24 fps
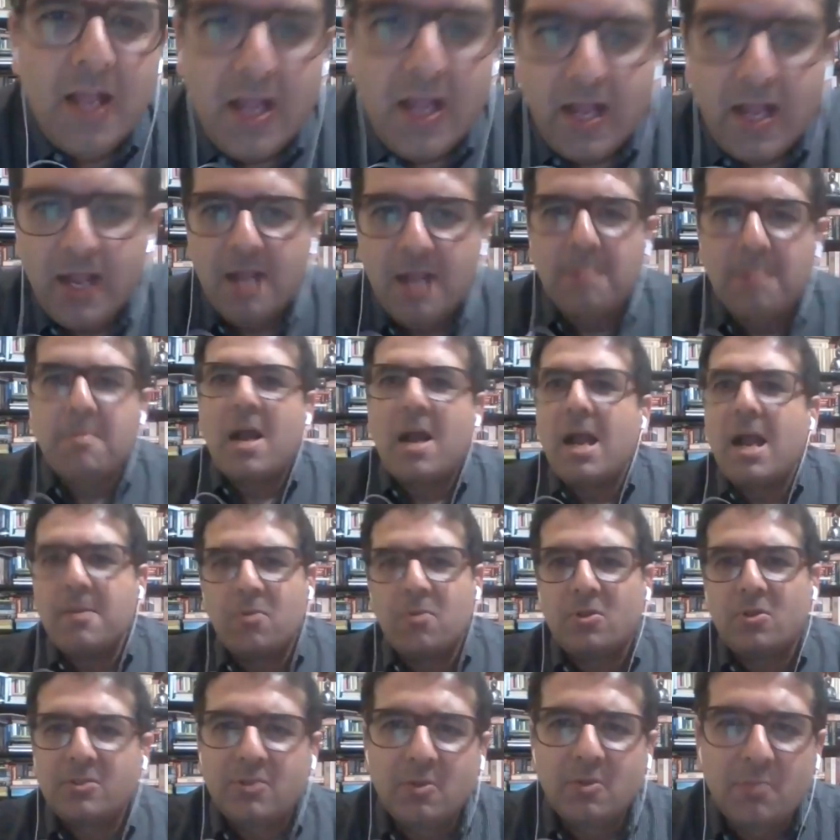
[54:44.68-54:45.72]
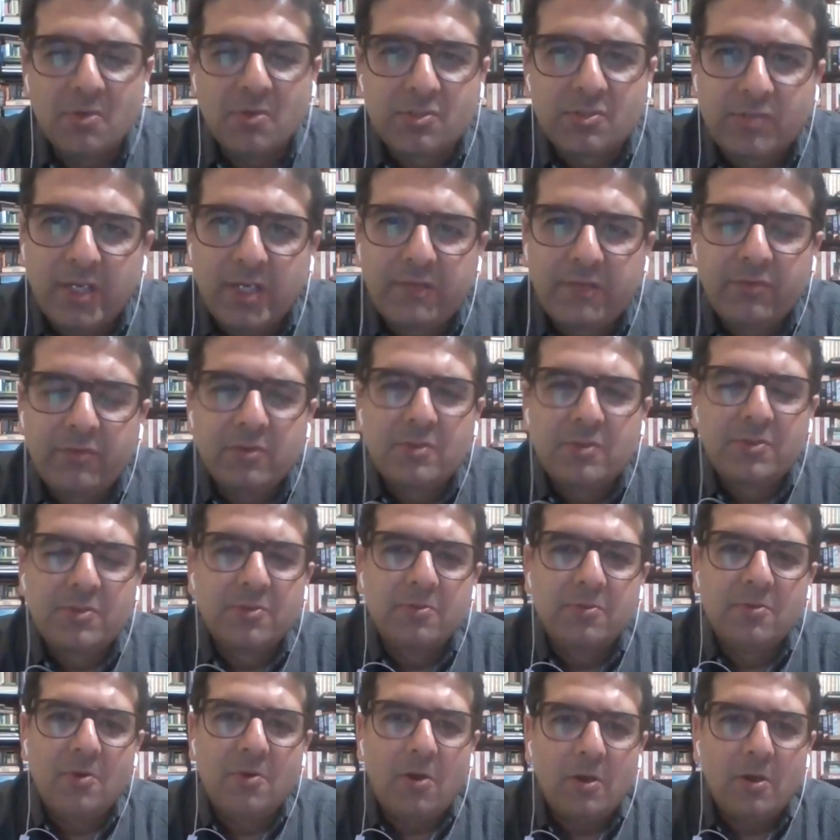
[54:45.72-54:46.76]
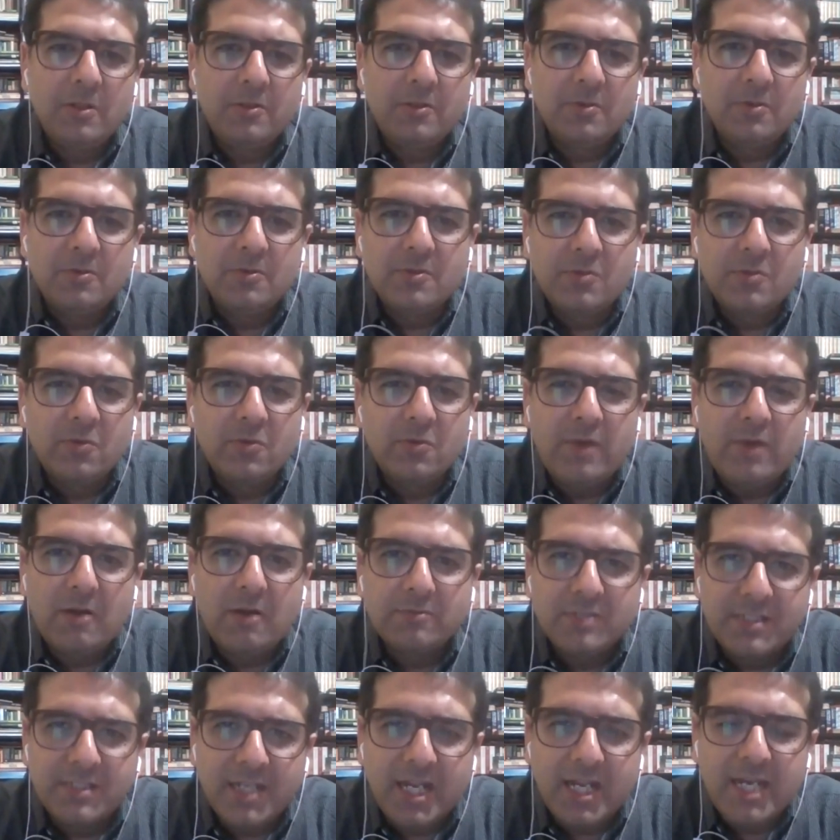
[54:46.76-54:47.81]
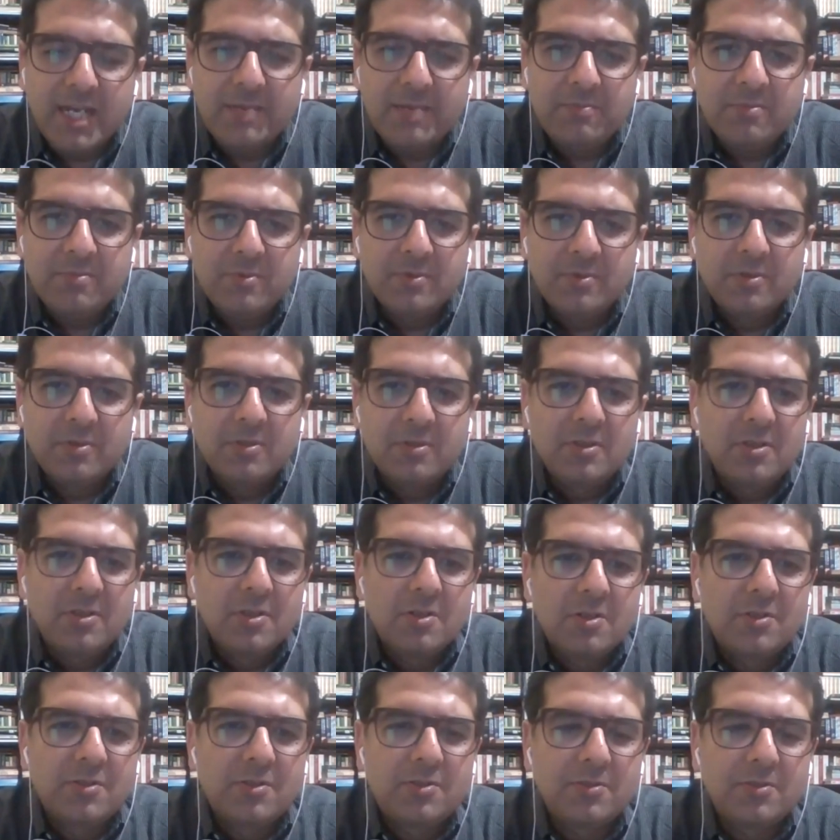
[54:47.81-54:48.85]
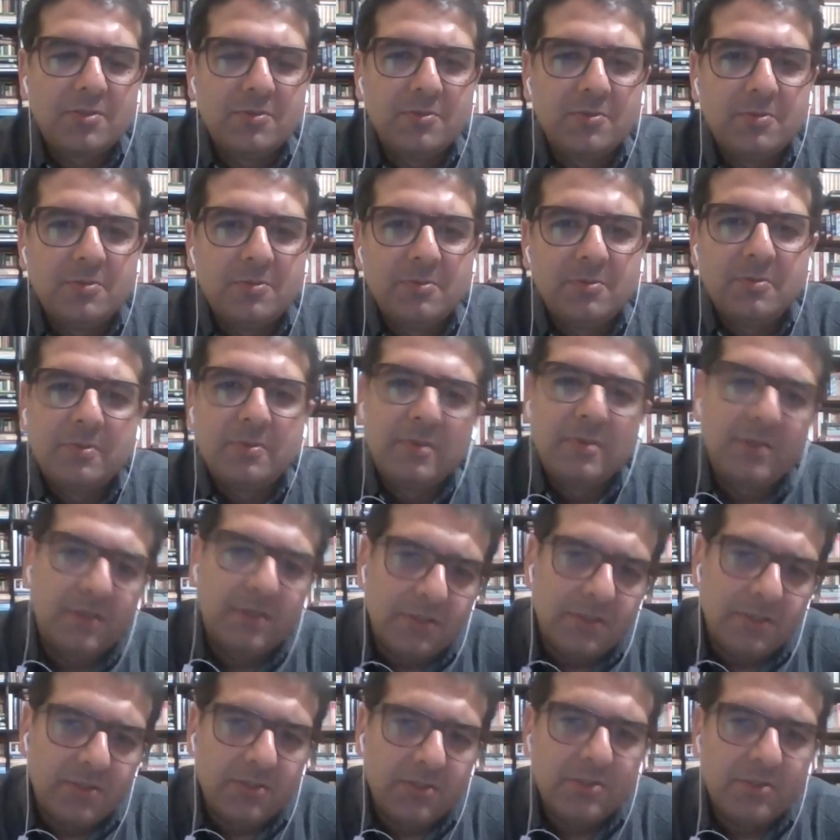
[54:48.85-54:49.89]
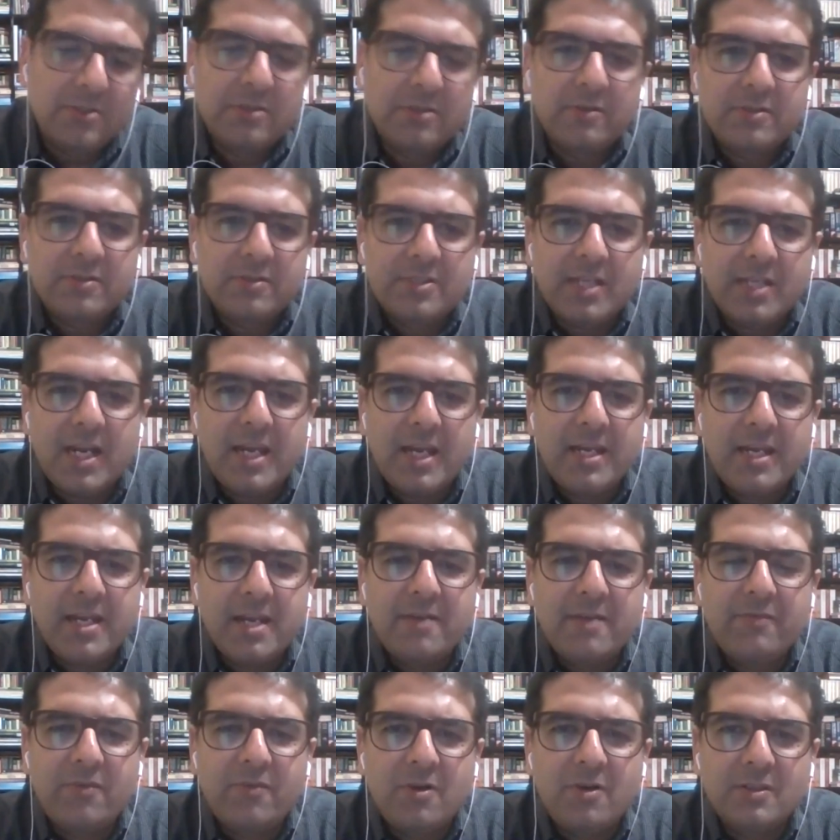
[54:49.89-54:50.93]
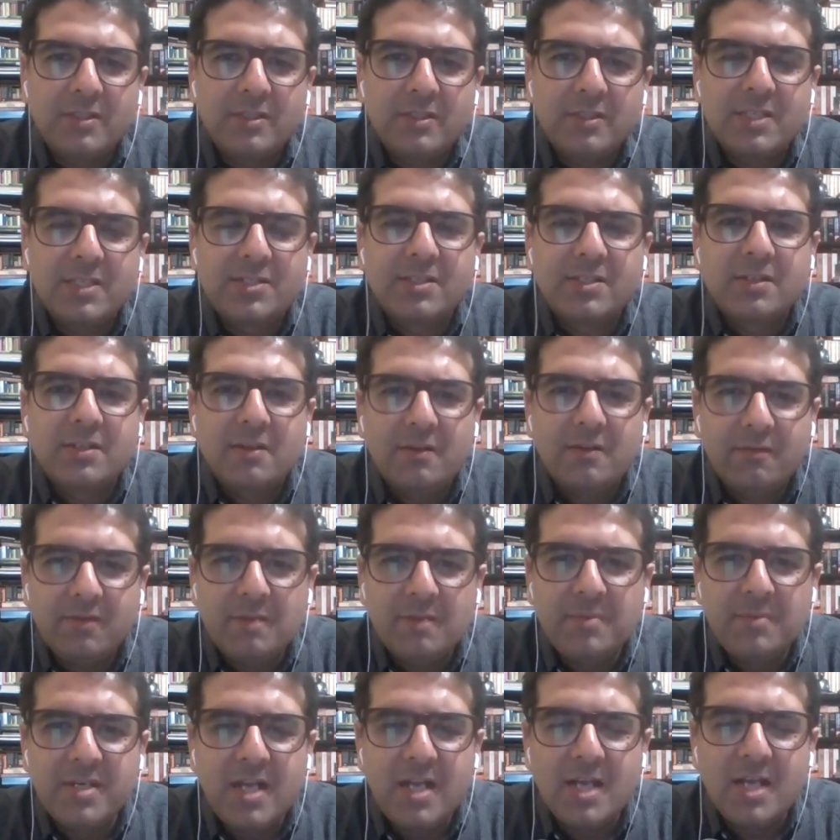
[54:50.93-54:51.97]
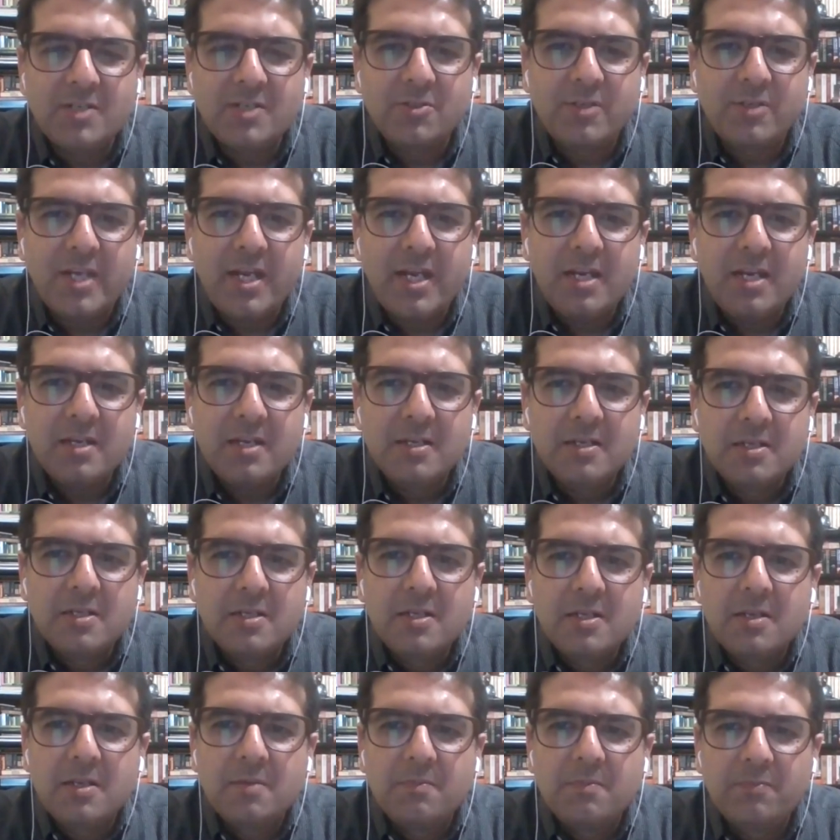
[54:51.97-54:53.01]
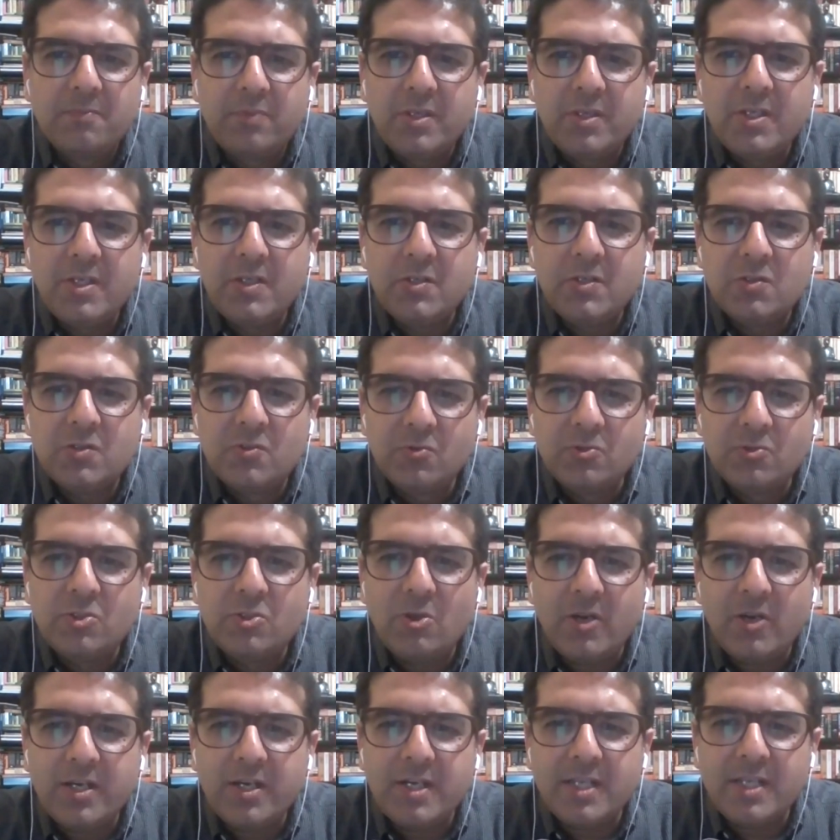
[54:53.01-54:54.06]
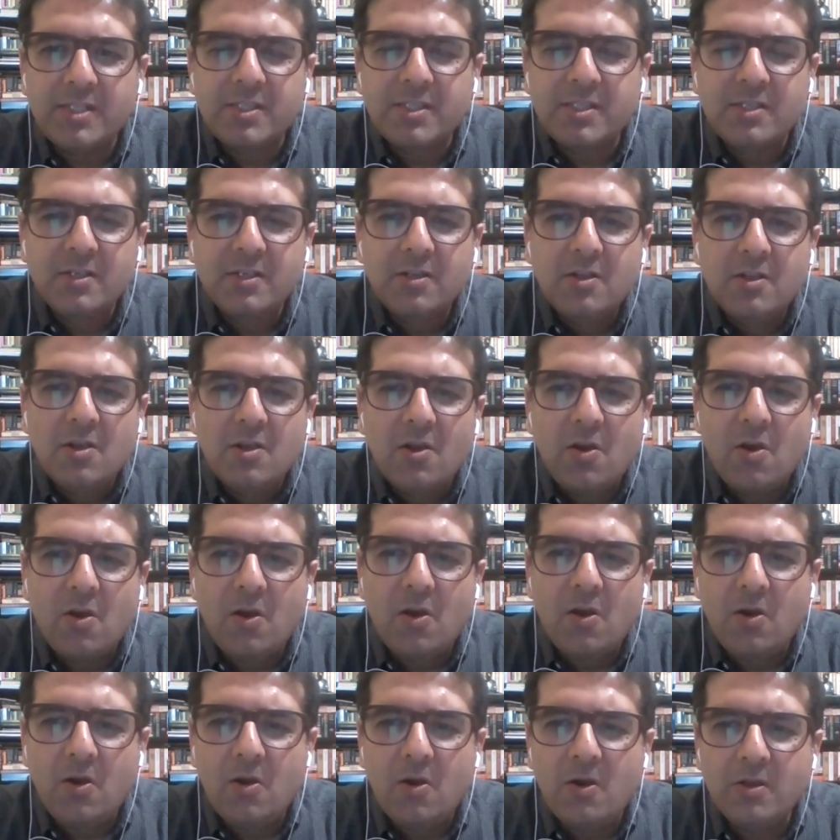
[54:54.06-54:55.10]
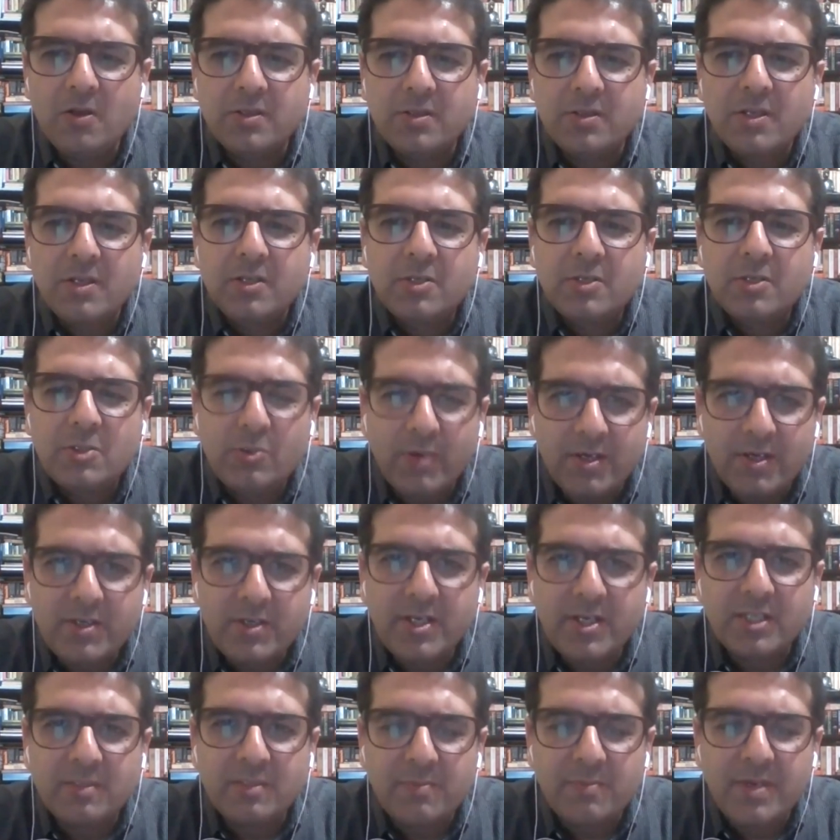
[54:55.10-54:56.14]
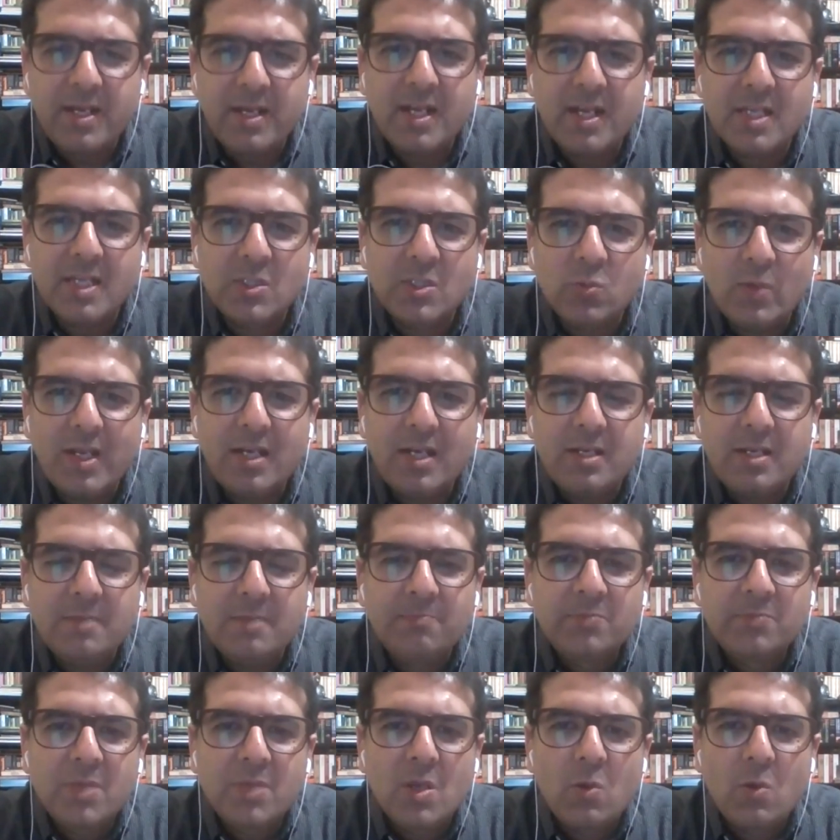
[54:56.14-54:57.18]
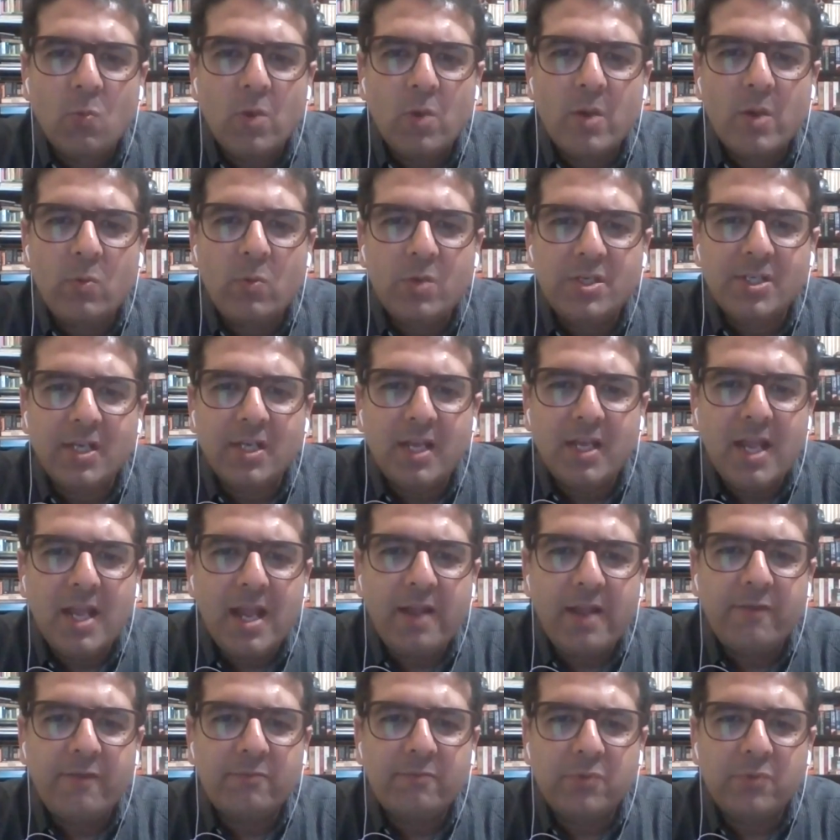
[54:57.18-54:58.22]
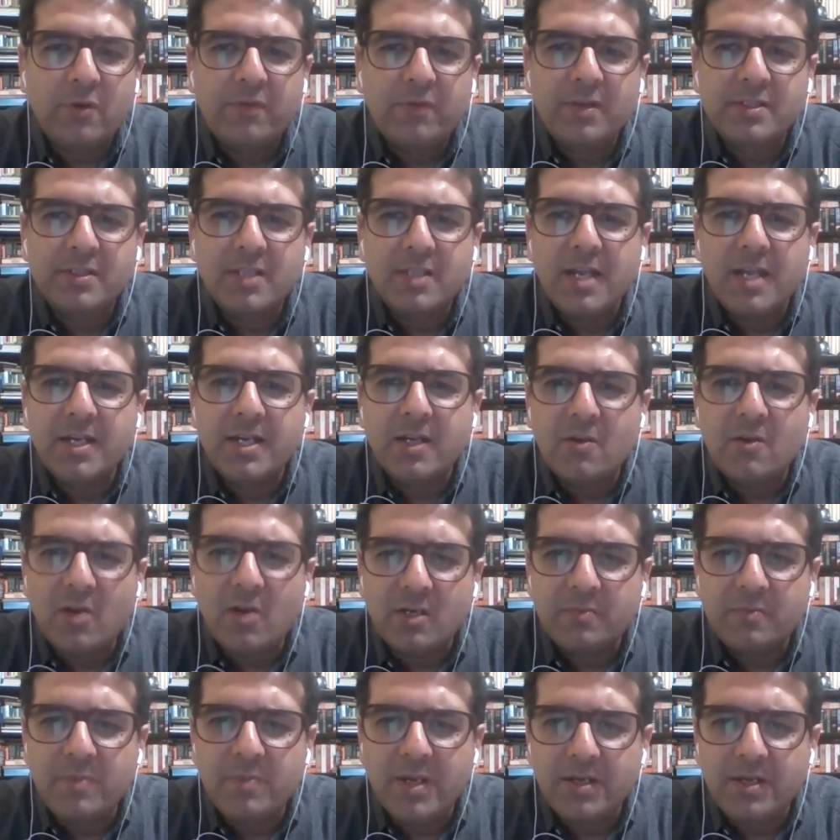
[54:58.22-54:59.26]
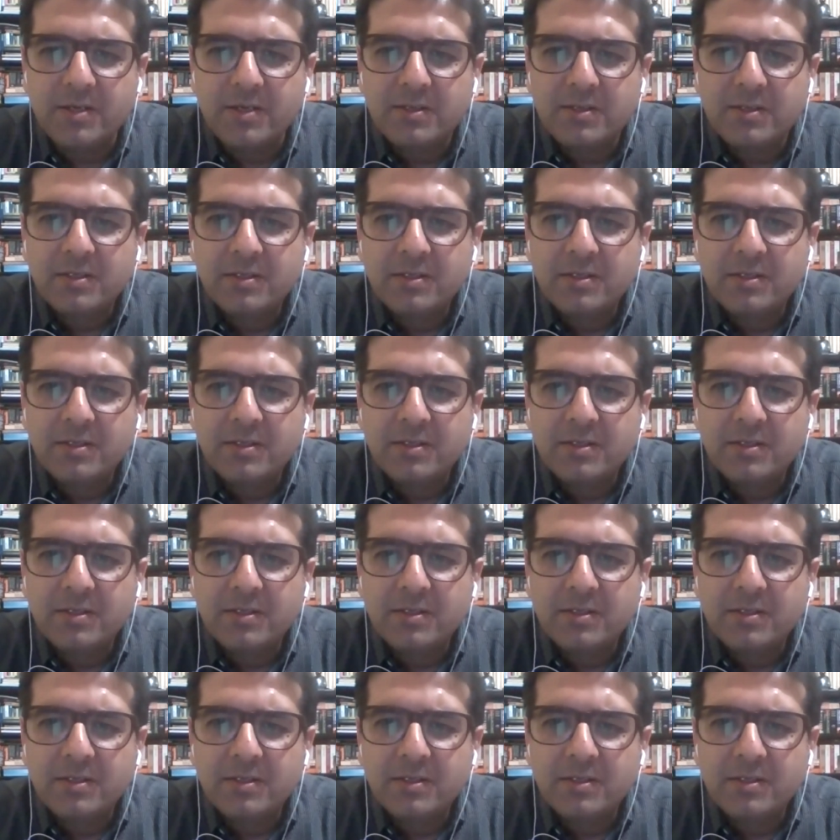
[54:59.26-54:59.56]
I'm also most grateful to all those who found the time to sign in for this webinar today. Please do join us on 20th May as well, when we shall have Professor Anna Gottman